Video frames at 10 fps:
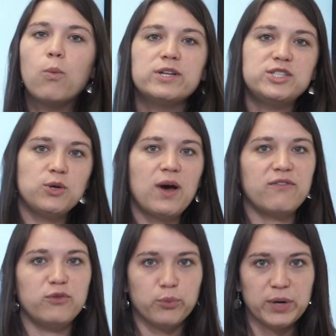once you
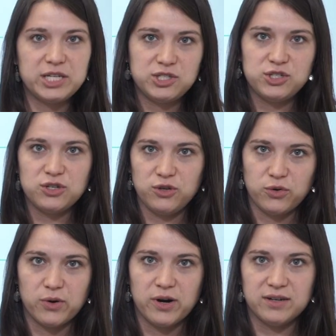have reached
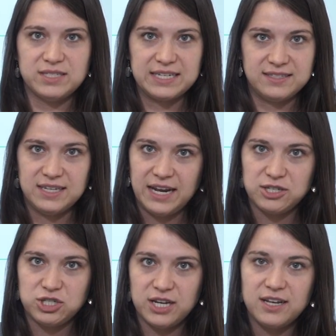your
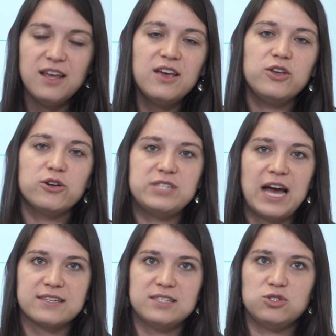destination, your
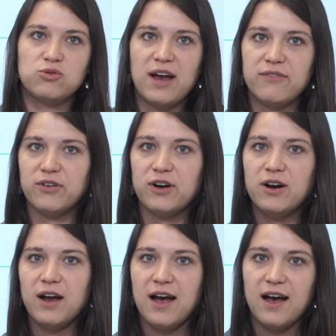taxi
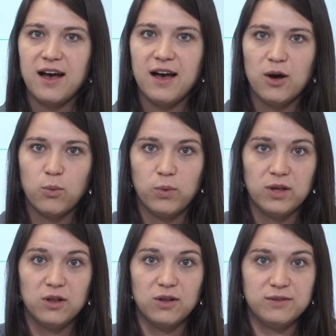driver
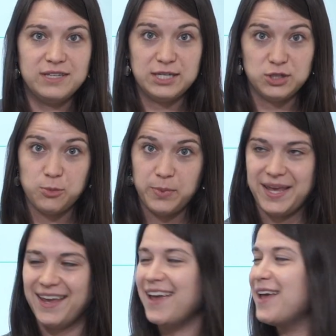will need to
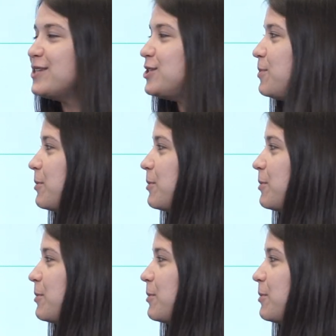be